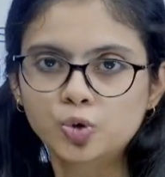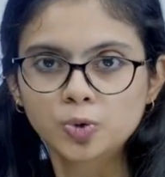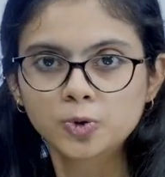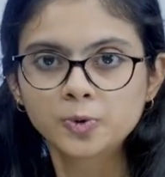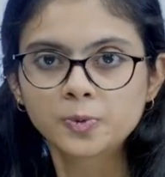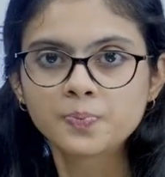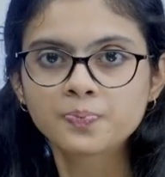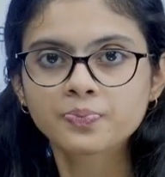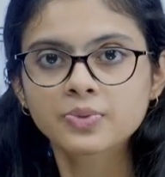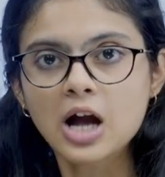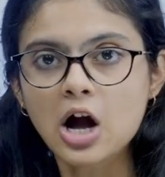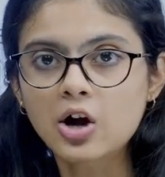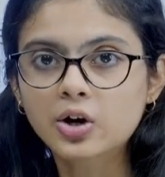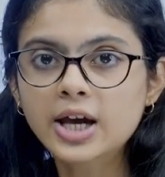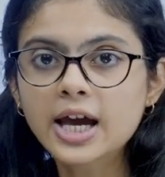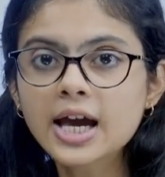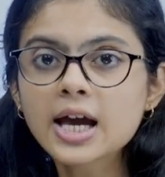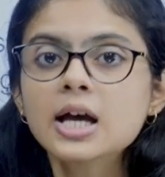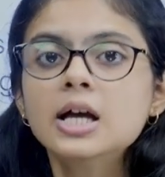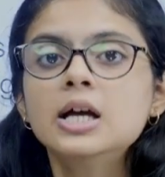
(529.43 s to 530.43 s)
rule,
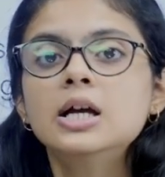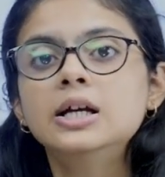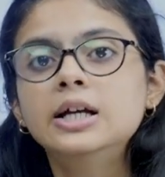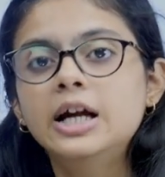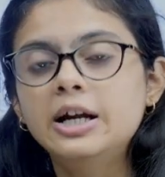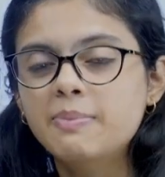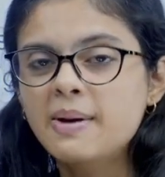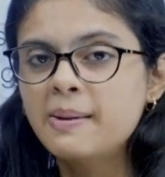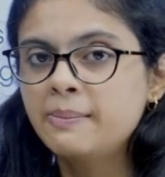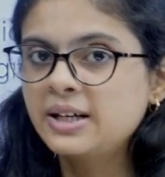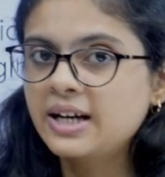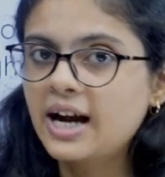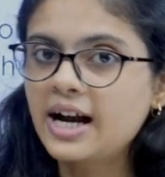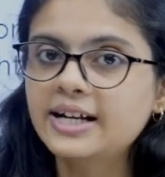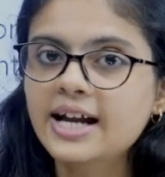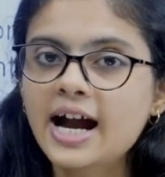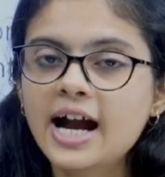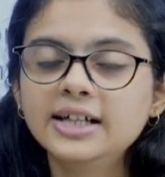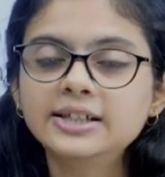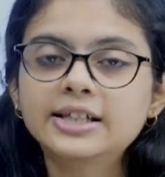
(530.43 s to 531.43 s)
okay? It may be right
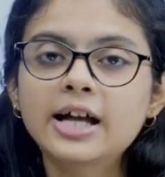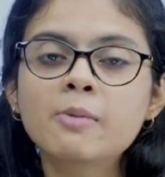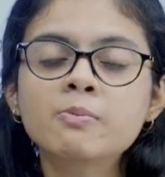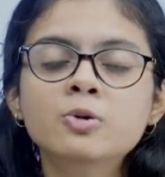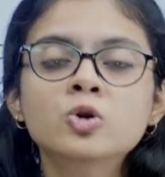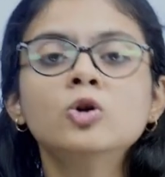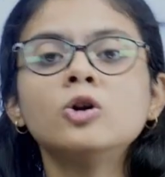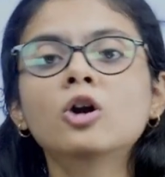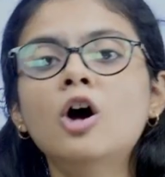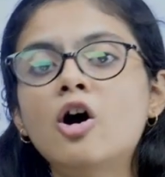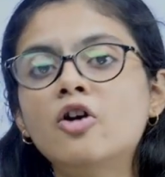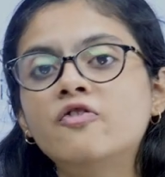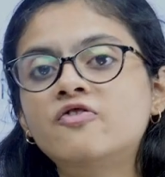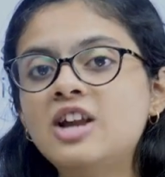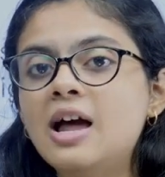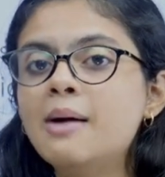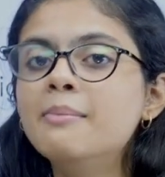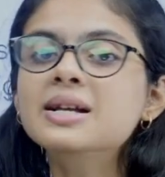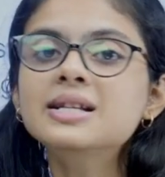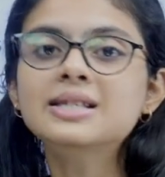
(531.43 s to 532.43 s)
hand thumb rule or
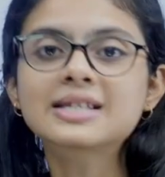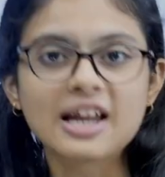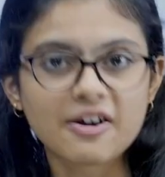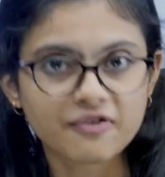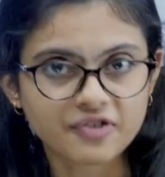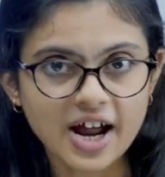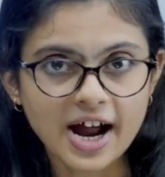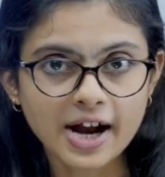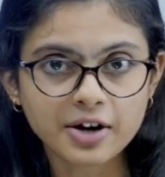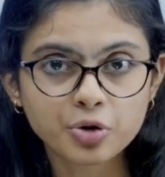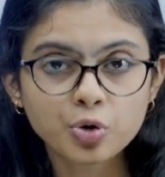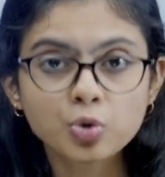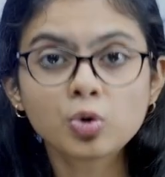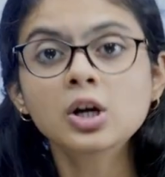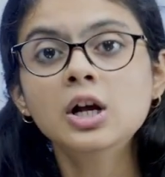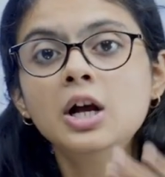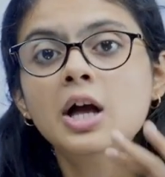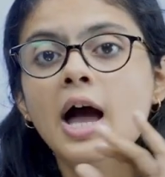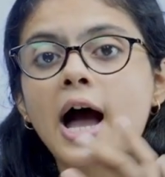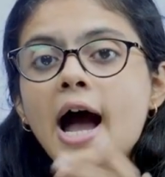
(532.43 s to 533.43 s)
Fleming's left hand
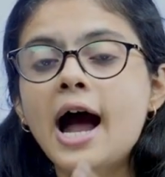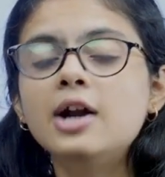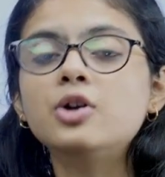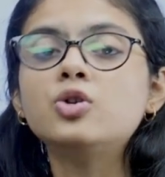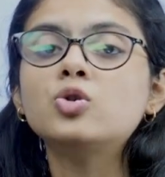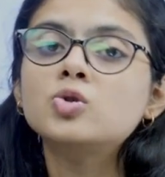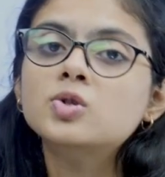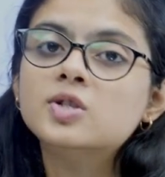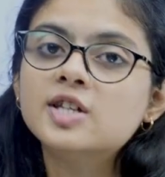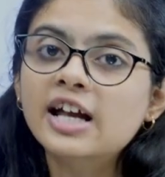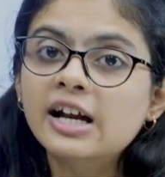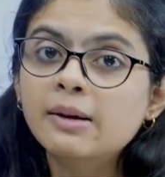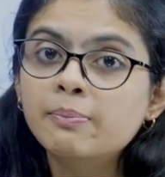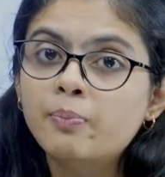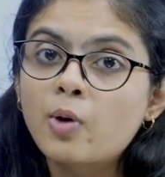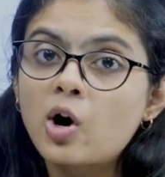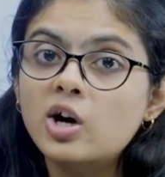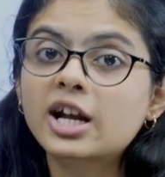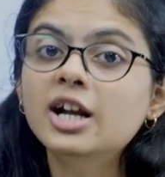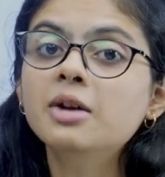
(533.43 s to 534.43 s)
rule. Hand rules are
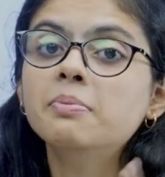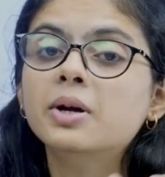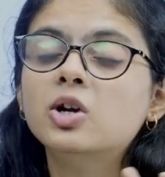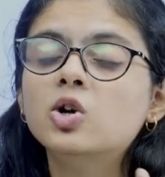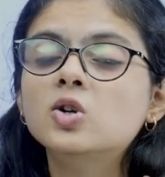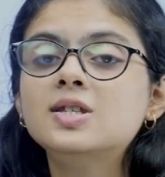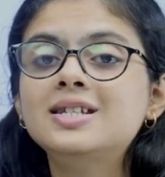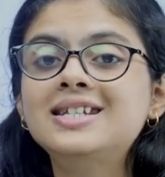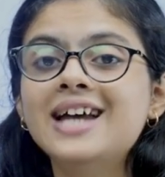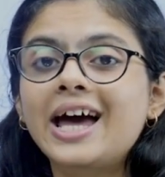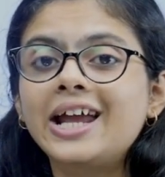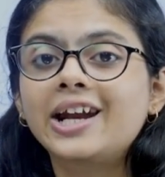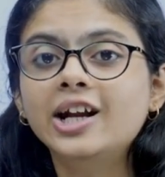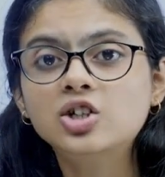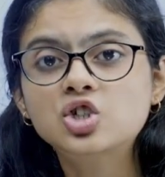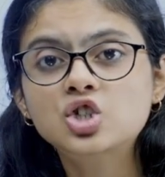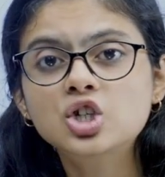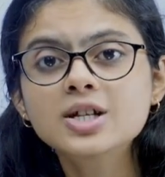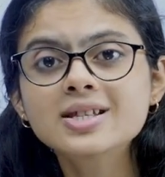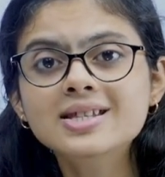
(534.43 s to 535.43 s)
important because
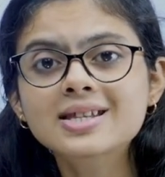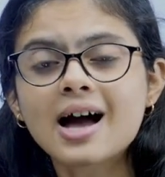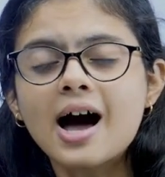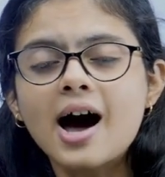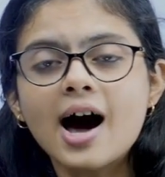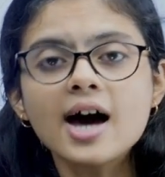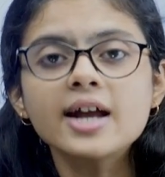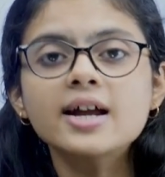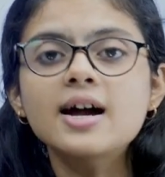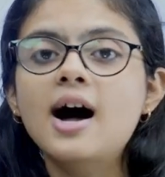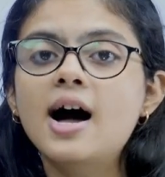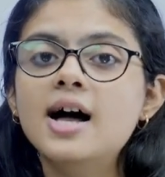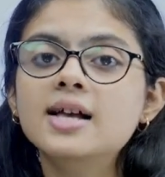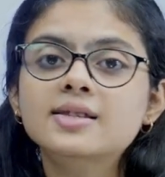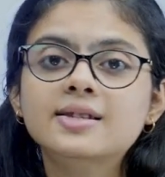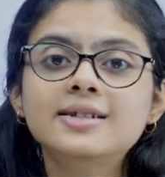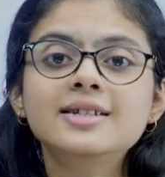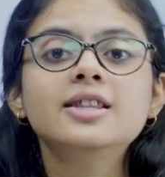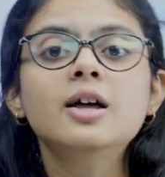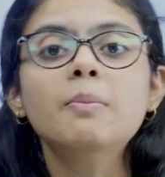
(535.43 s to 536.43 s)
directions are
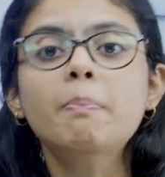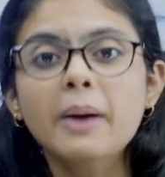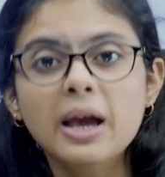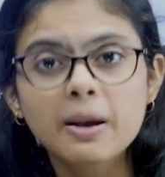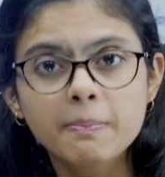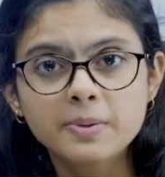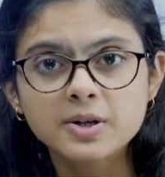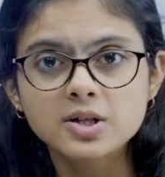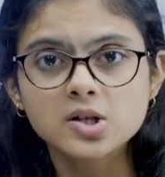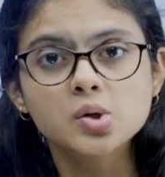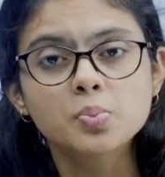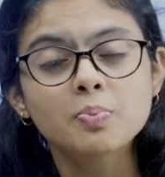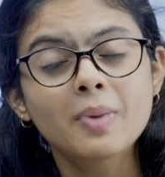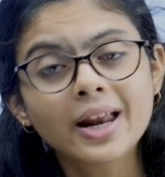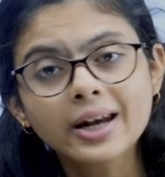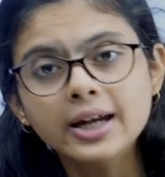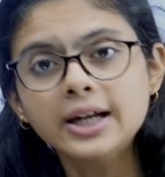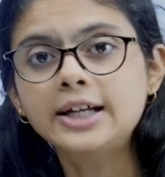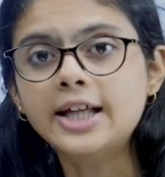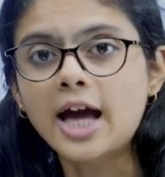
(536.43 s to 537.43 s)
asked in the papers
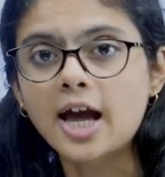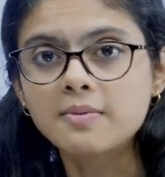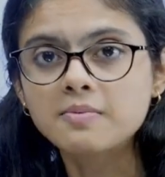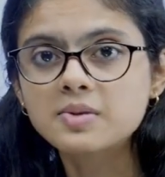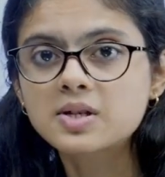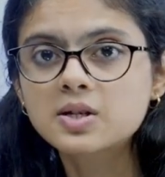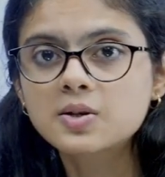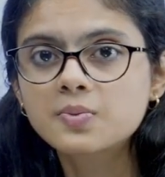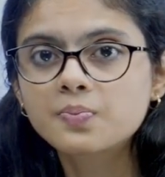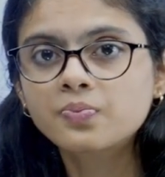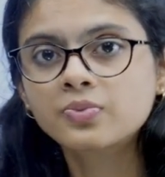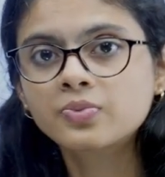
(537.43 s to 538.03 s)
many times,